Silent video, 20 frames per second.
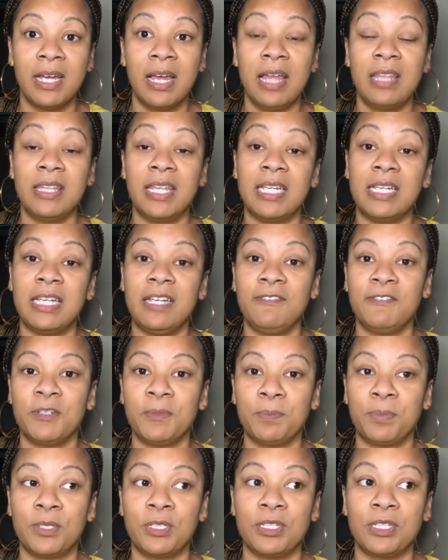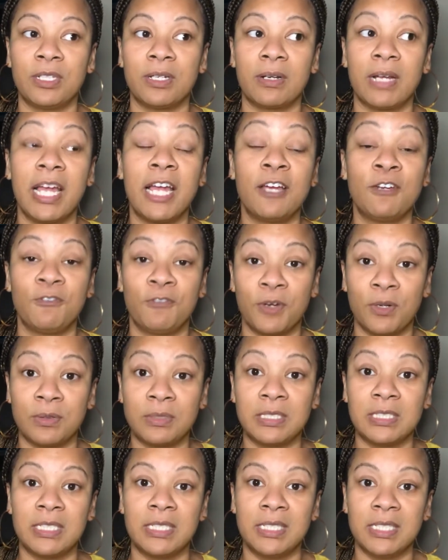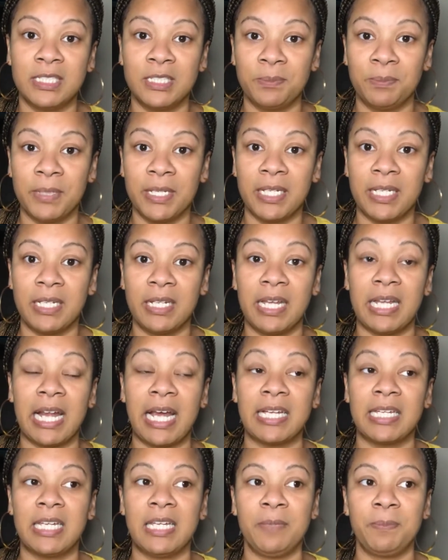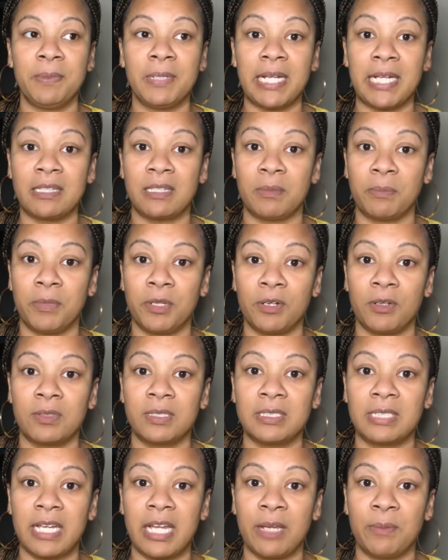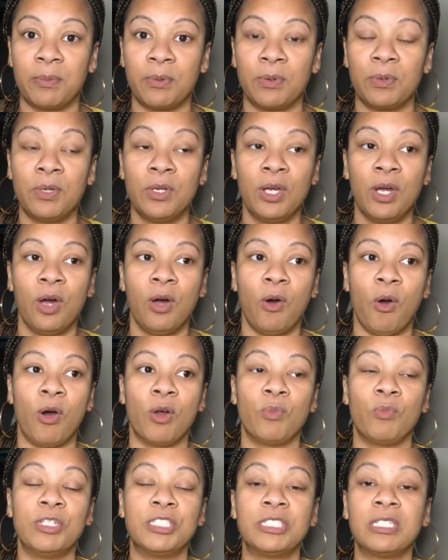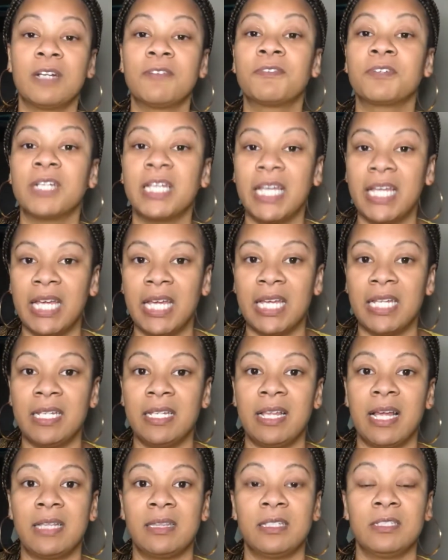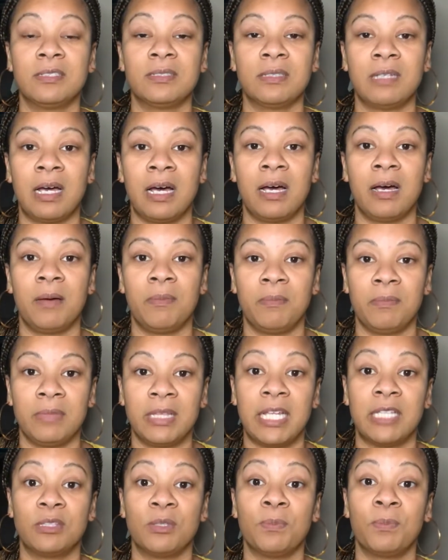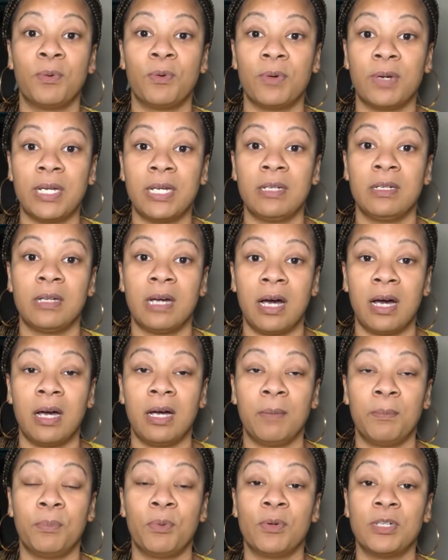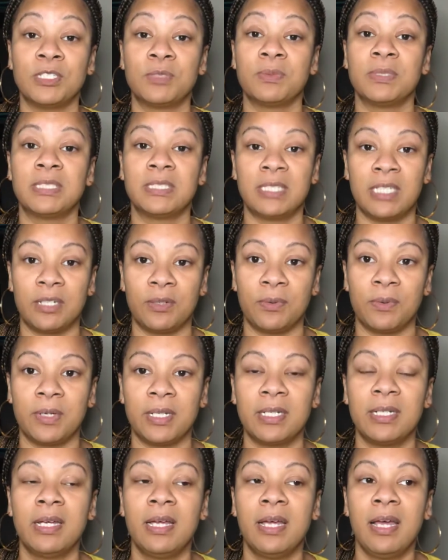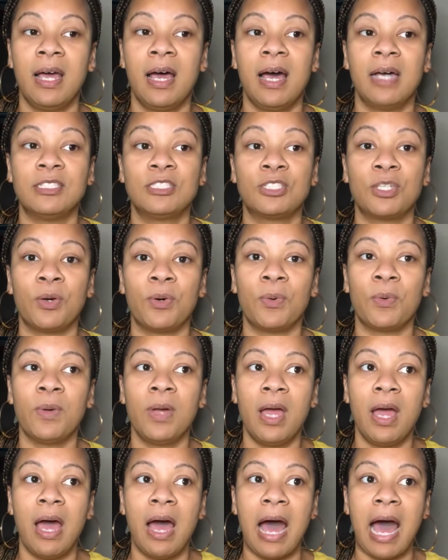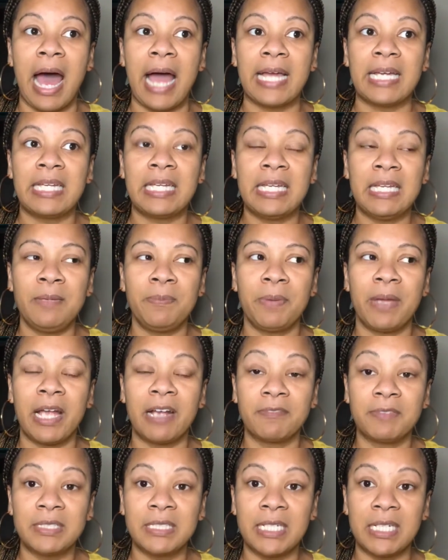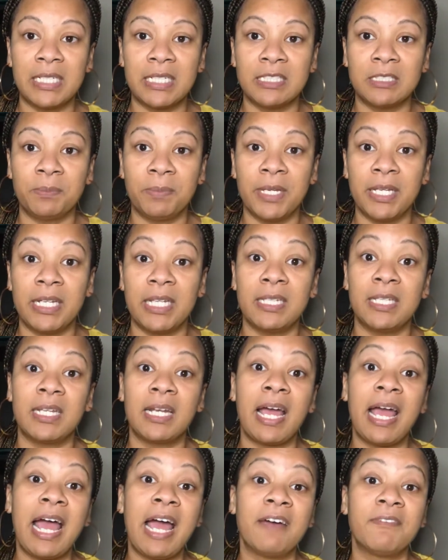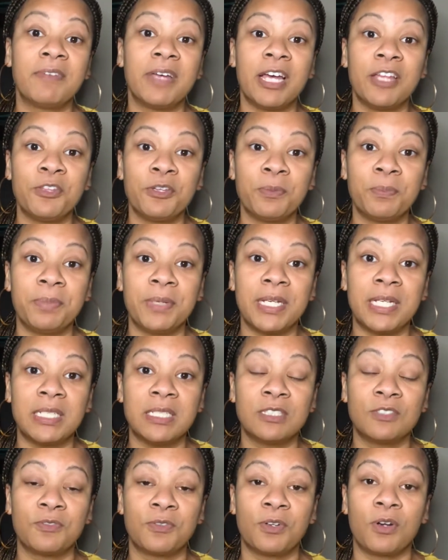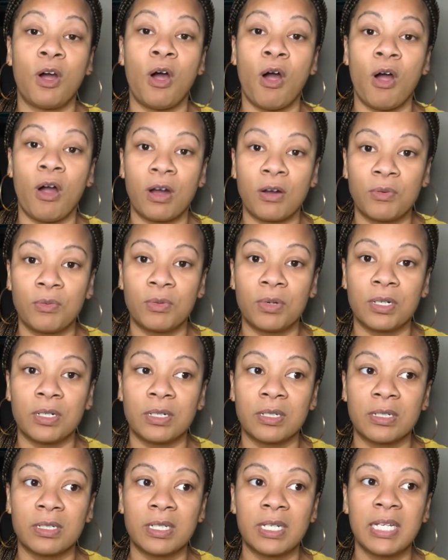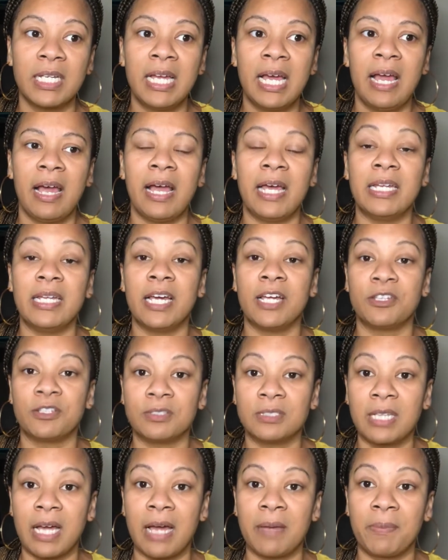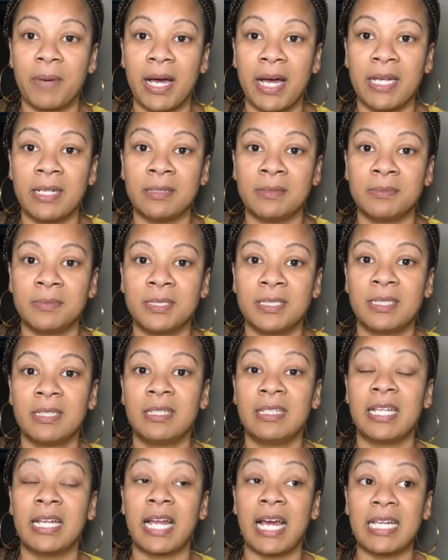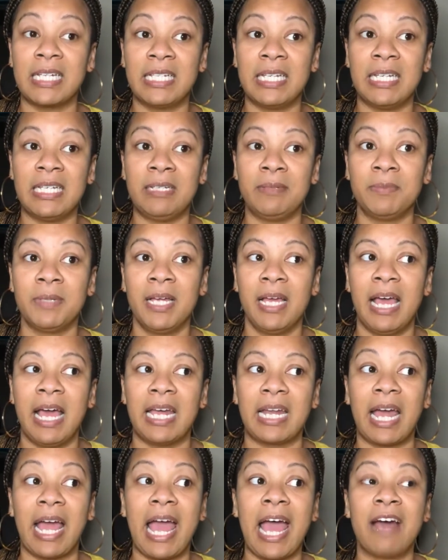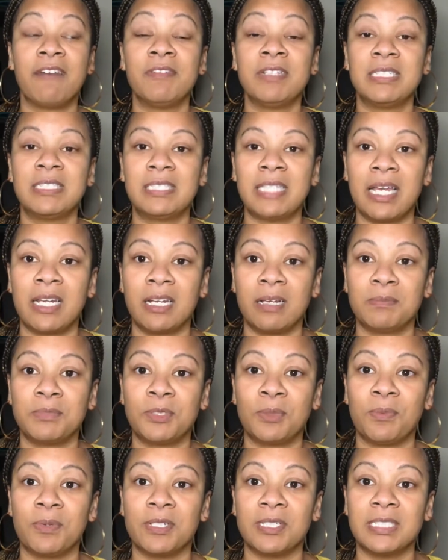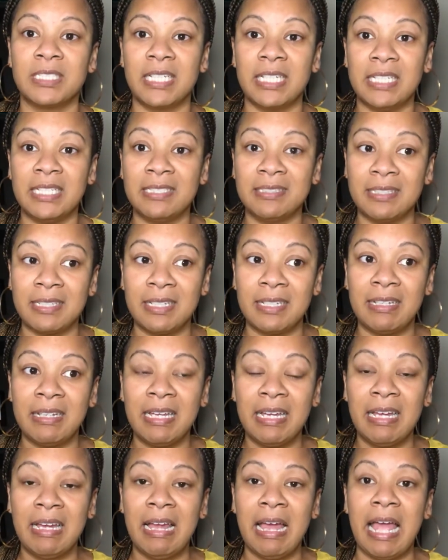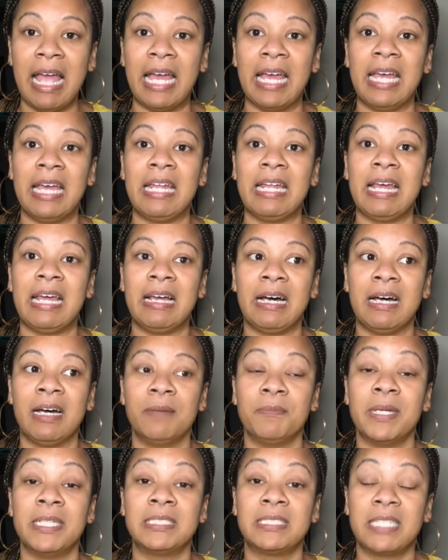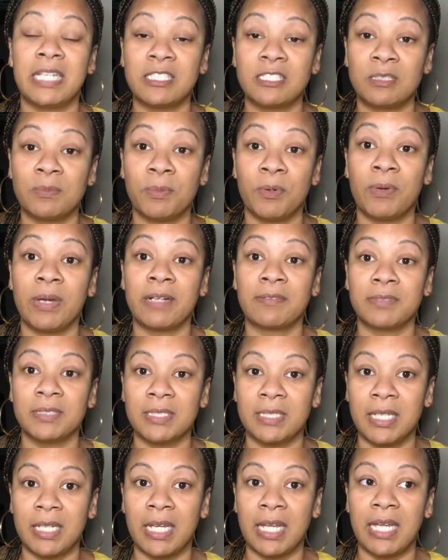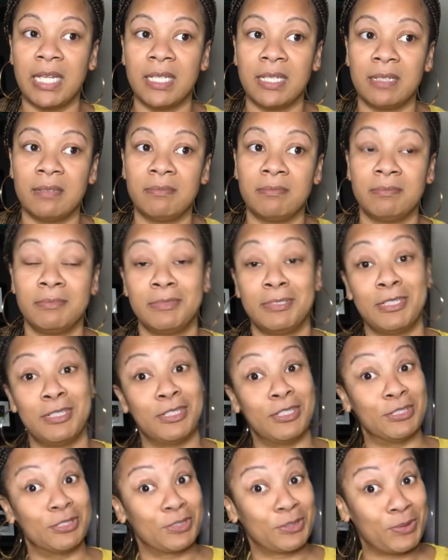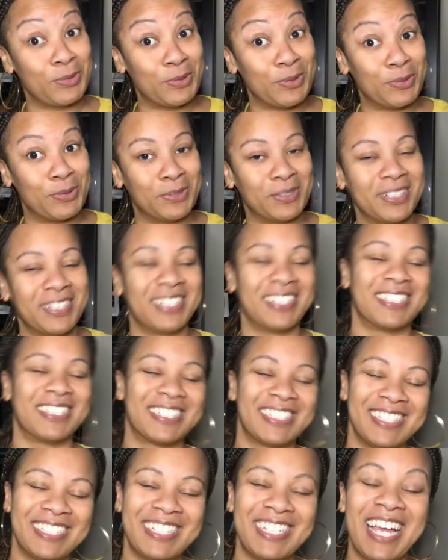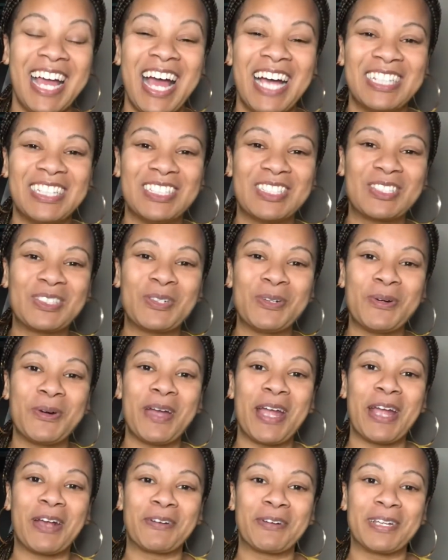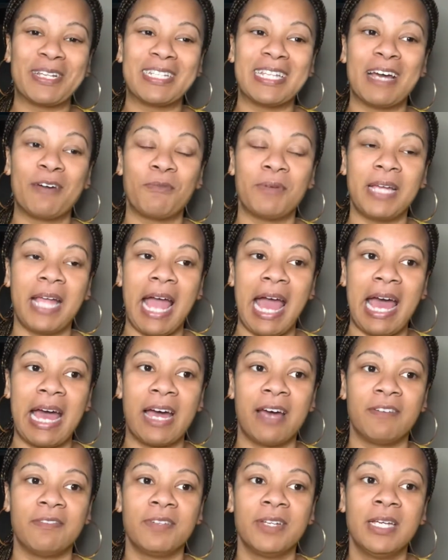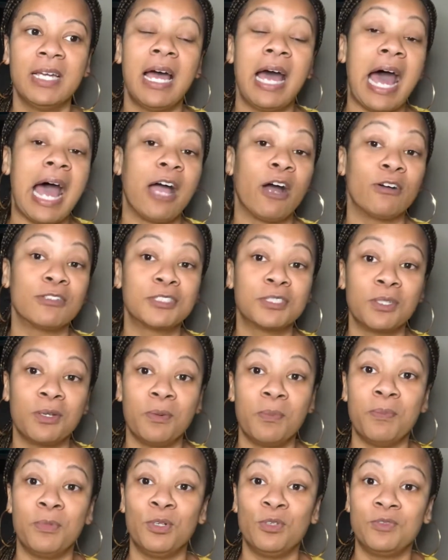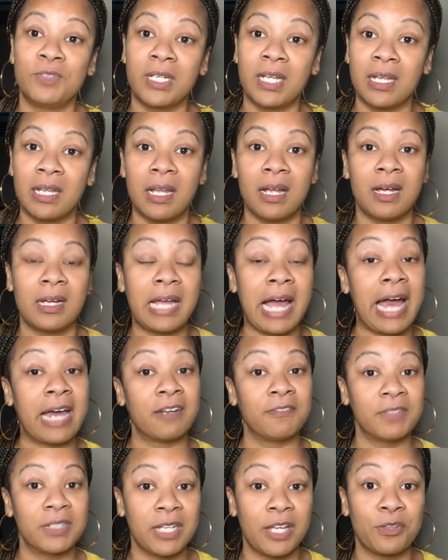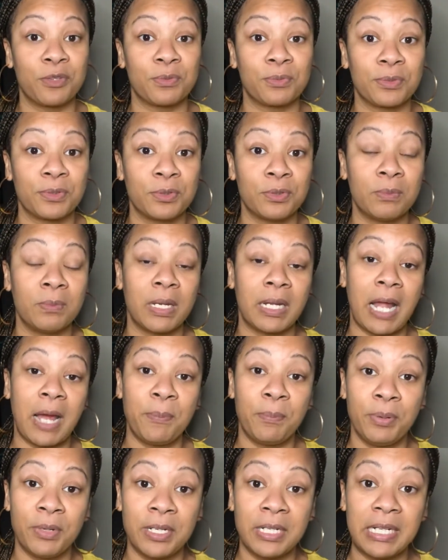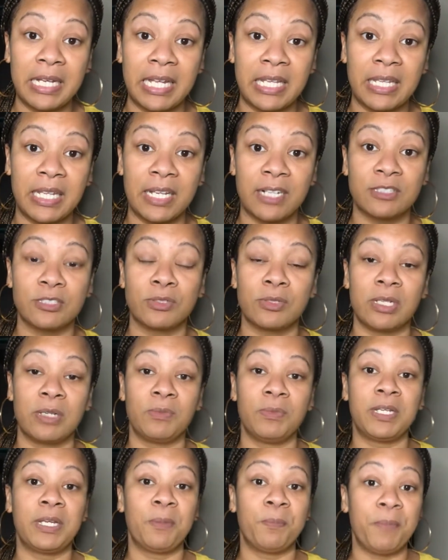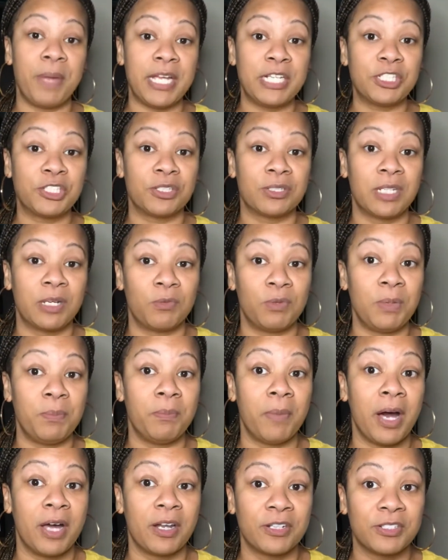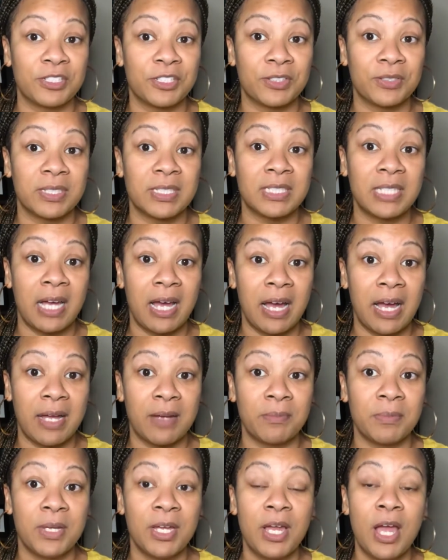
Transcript: They even put their headphones in this bin, and I keep it at the middle of the table on whichever end that the boys would sit on. So I keep everything in this bin, and then I have other bins for artwork and other type items that I keep, and I have it set up to where it's easy and accessible, everything in the school, the school area that we have. I also moved a clock out of another room and I put it in there so that we can make sure that we monitor the time.